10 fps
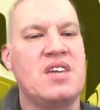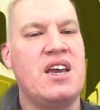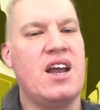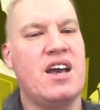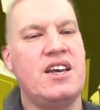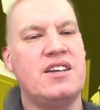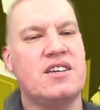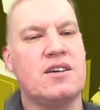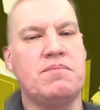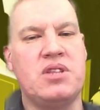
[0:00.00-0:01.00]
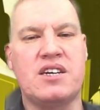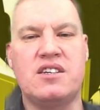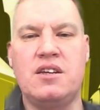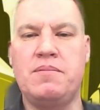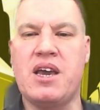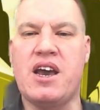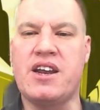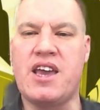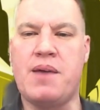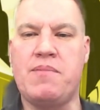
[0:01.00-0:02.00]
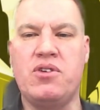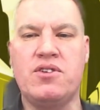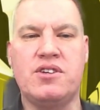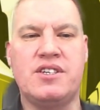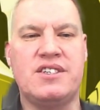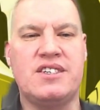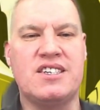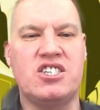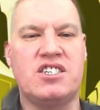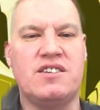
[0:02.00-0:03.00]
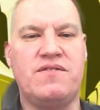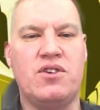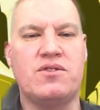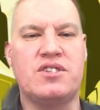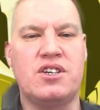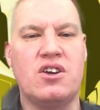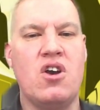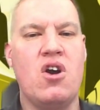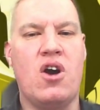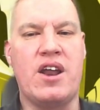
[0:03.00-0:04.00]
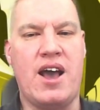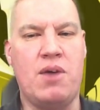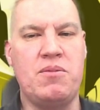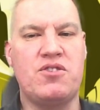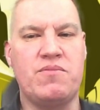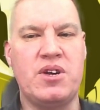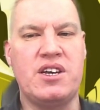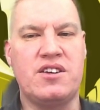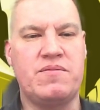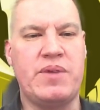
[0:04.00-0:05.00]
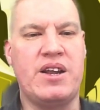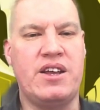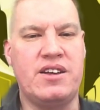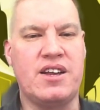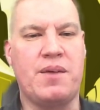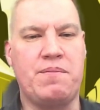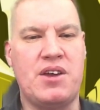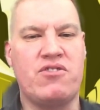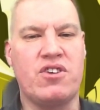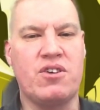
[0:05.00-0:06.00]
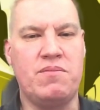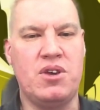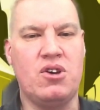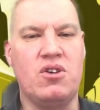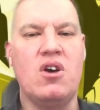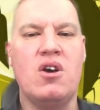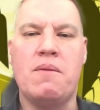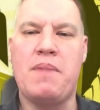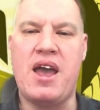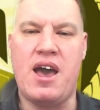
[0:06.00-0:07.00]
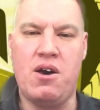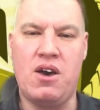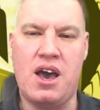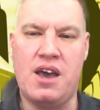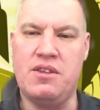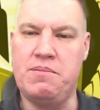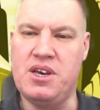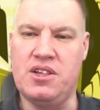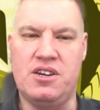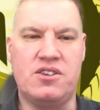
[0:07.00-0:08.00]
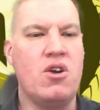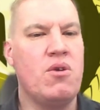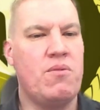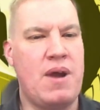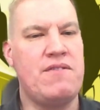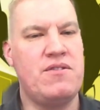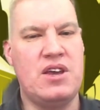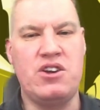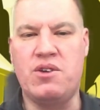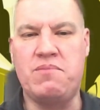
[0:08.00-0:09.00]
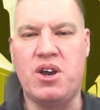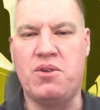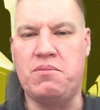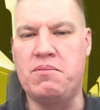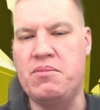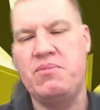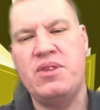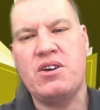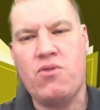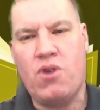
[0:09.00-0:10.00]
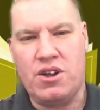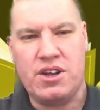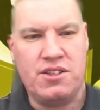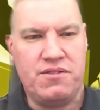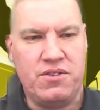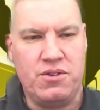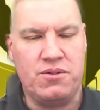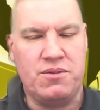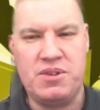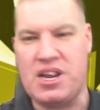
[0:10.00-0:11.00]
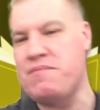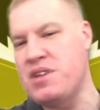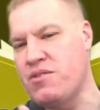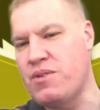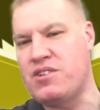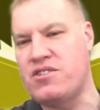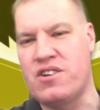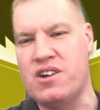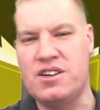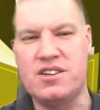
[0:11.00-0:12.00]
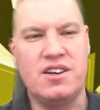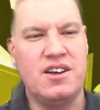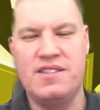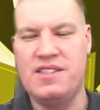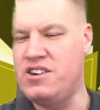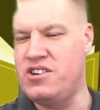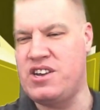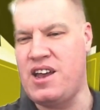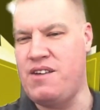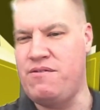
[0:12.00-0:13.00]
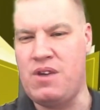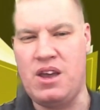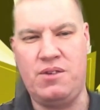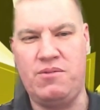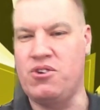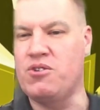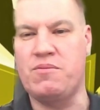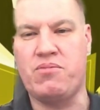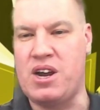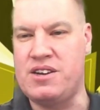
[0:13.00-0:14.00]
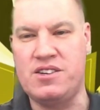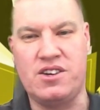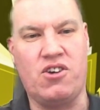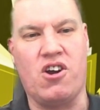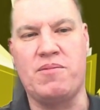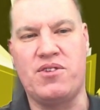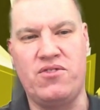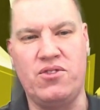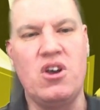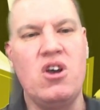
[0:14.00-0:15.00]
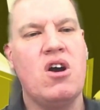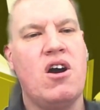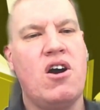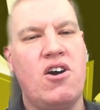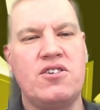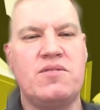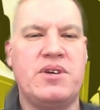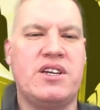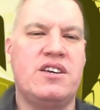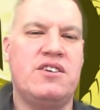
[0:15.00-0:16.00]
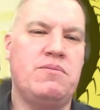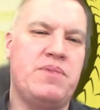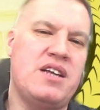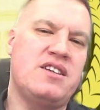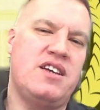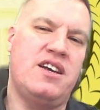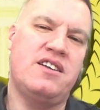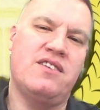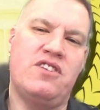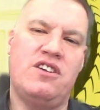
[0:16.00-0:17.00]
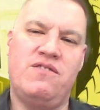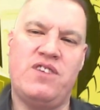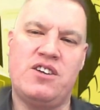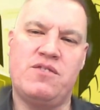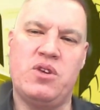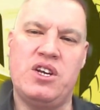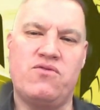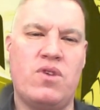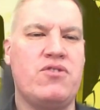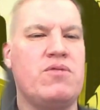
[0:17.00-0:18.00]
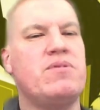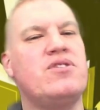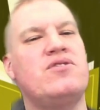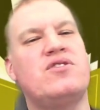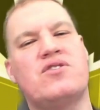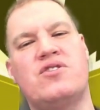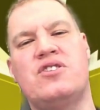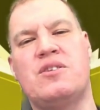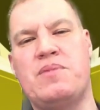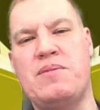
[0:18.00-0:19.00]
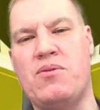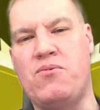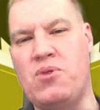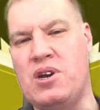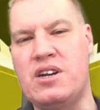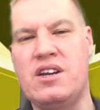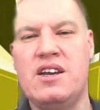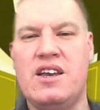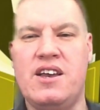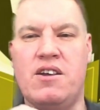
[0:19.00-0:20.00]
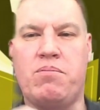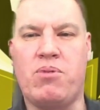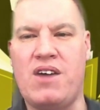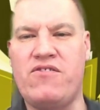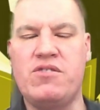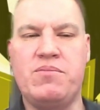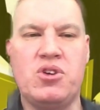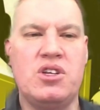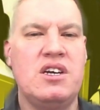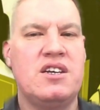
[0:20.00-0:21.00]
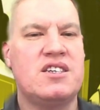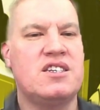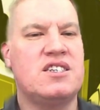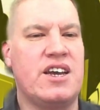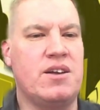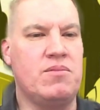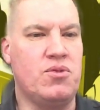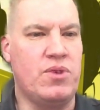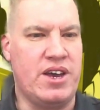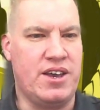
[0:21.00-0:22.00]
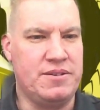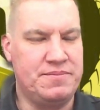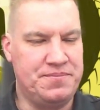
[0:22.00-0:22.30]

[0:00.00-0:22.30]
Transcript: It highlights the complexity behind capital goods and suggests that focusing on how much money is spent is like measuring a meal by how high the bill is, rather than, the quality of the food. Because I've been to restaurants that just have exorbitant prices and garbage food. Ultimately, the best test of an investment is whether it produces goods that people want in a profitable, sustainable way.